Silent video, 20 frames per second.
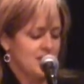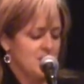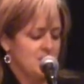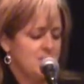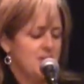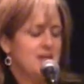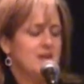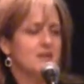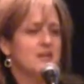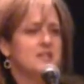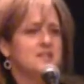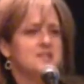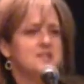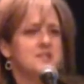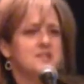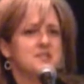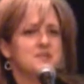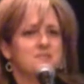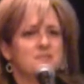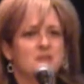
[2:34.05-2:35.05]

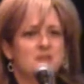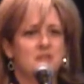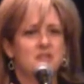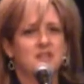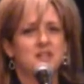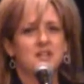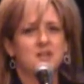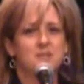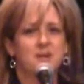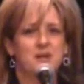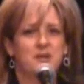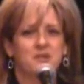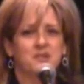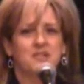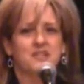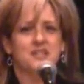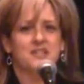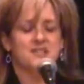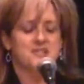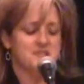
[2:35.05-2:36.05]
Parents, think about
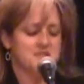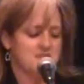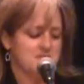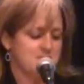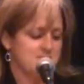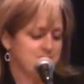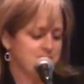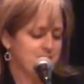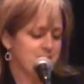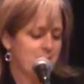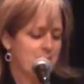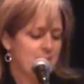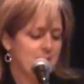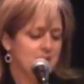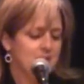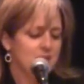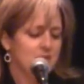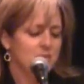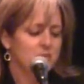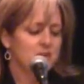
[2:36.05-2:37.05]
this.
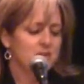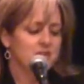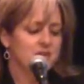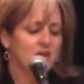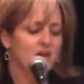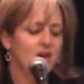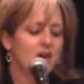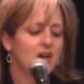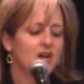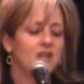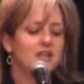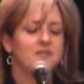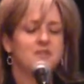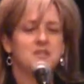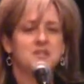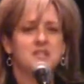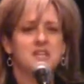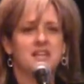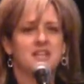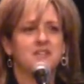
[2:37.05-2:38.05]
With all of
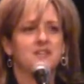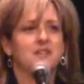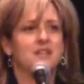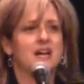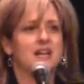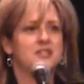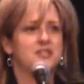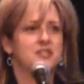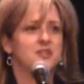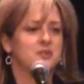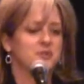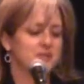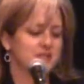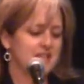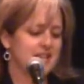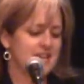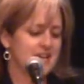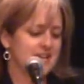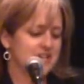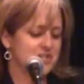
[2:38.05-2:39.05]
the technological
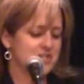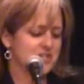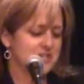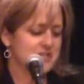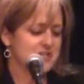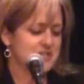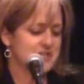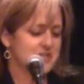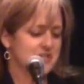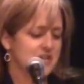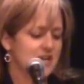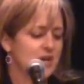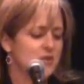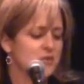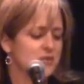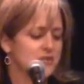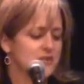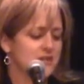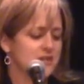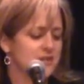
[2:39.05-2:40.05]
gadgets
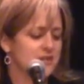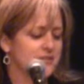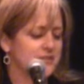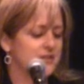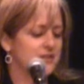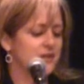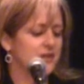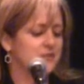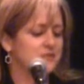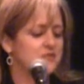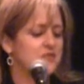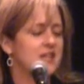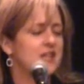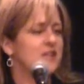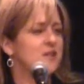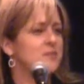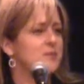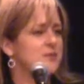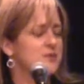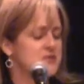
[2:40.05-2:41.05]
out there that are
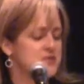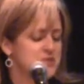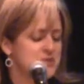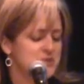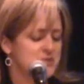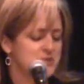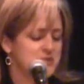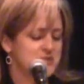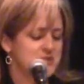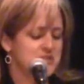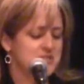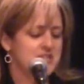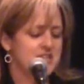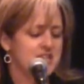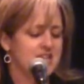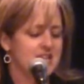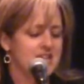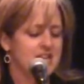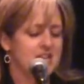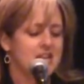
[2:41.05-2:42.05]
available to students
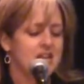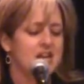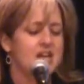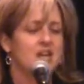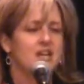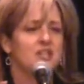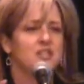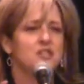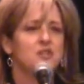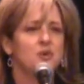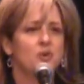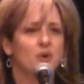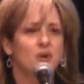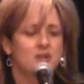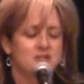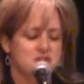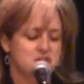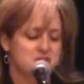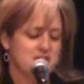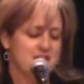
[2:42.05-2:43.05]
today,
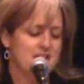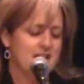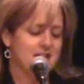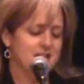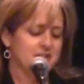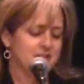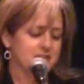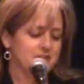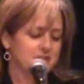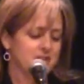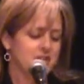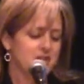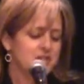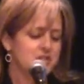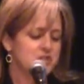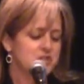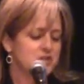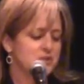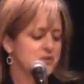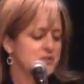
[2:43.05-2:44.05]
your child
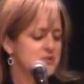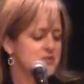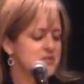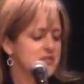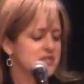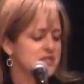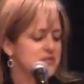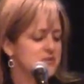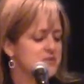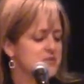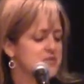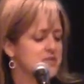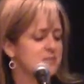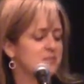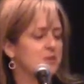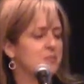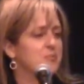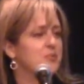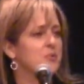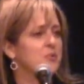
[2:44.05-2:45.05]
chose to use them
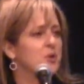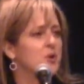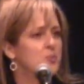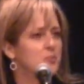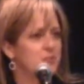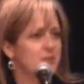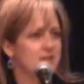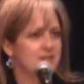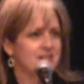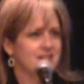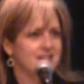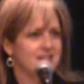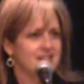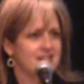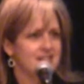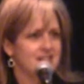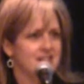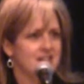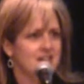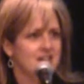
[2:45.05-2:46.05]

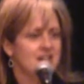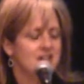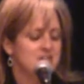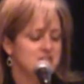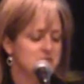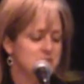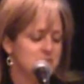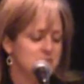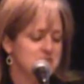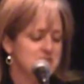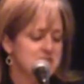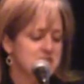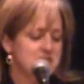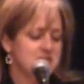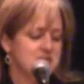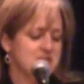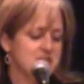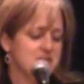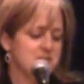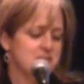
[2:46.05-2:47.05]
appropriately to
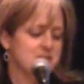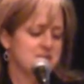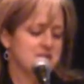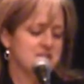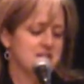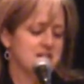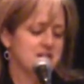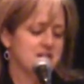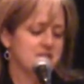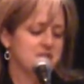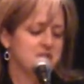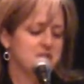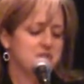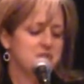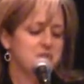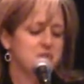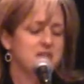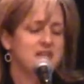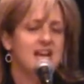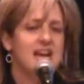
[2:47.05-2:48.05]
assist themselves
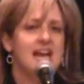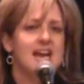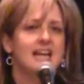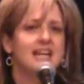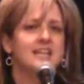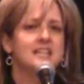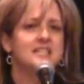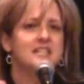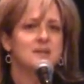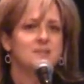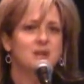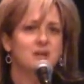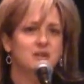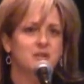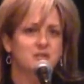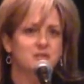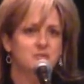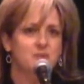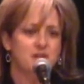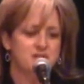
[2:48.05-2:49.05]
to an
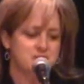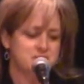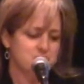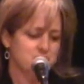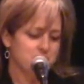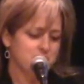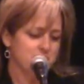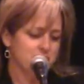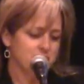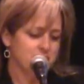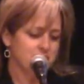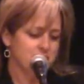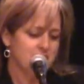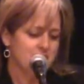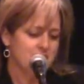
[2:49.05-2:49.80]
academic threshold